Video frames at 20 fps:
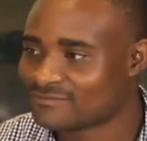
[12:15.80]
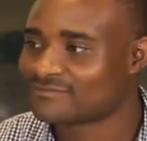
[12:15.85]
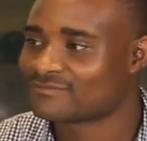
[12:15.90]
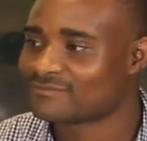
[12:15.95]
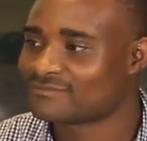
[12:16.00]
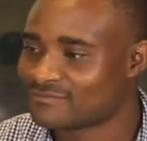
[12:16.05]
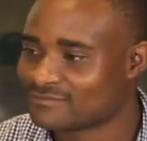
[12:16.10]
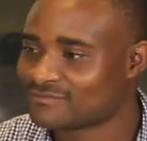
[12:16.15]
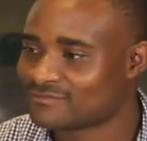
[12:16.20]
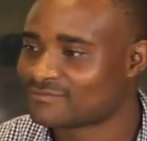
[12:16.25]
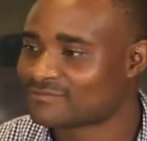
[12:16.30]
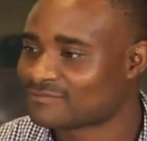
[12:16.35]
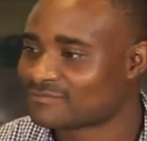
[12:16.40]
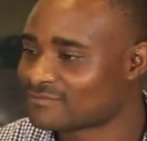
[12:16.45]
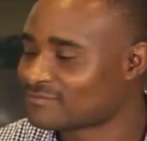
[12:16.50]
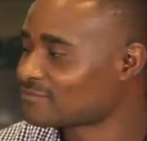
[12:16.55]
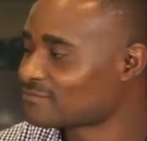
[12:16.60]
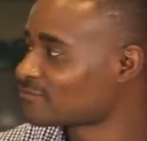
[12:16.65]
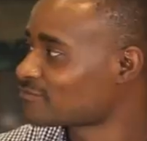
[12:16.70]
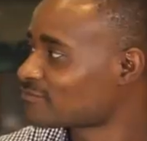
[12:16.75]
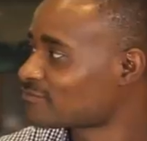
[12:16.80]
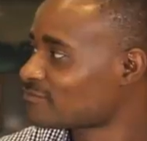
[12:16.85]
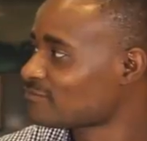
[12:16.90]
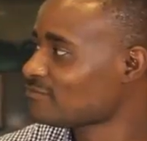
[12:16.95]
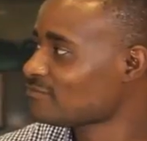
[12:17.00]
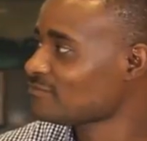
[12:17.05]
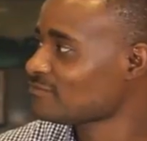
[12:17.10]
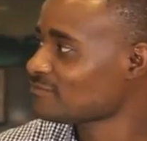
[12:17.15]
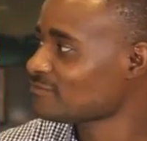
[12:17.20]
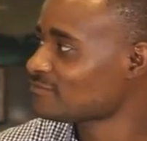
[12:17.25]

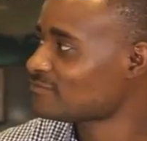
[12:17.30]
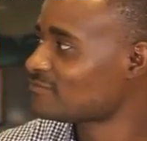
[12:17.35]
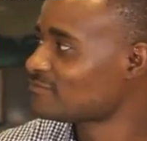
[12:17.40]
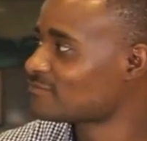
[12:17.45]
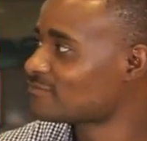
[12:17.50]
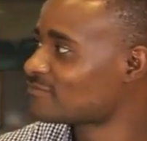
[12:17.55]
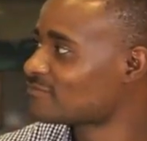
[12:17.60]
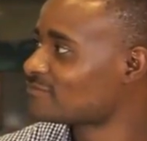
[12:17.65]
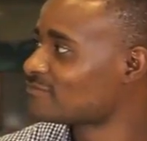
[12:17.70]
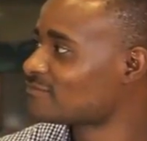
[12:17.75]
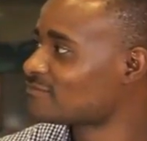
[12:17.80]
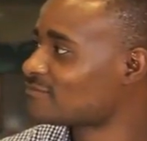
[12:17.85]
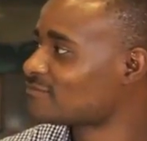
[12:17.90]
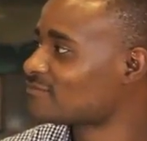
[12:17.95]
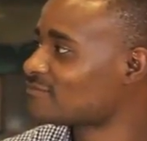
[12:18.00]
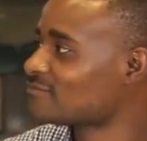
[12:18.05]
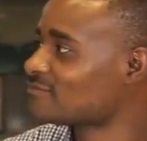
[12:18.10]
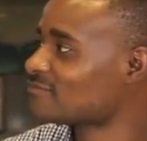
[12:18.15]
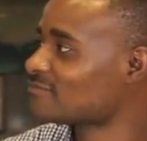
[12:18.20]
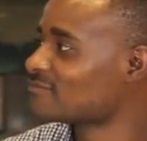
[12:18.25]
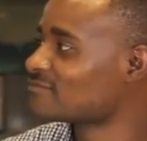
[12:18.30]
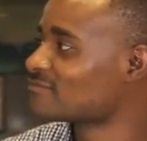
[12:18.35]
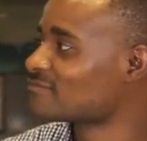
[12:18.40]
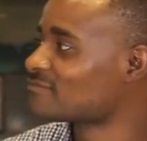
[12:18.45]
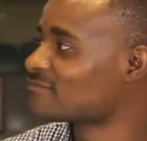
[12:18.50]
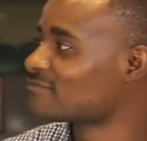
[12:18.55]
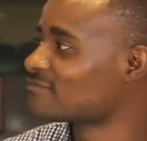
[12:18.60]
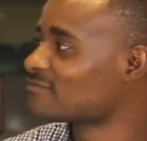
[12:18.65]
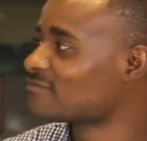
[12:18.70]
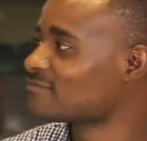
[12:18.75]

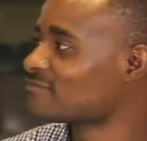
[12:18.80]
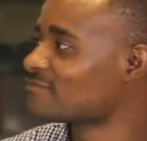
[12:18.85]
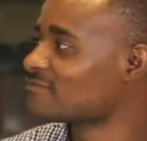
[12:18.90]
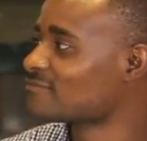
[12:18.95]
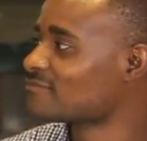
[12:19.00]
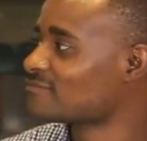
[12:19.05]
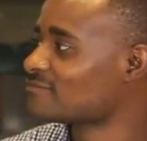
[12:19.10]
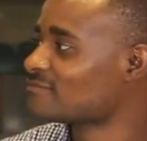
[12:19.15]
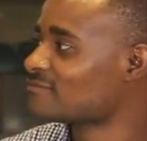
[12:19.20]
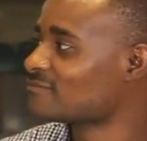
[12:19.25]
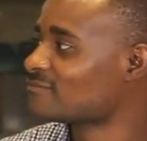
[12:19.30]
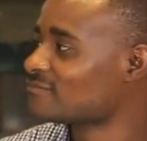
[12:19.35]
(not speaking)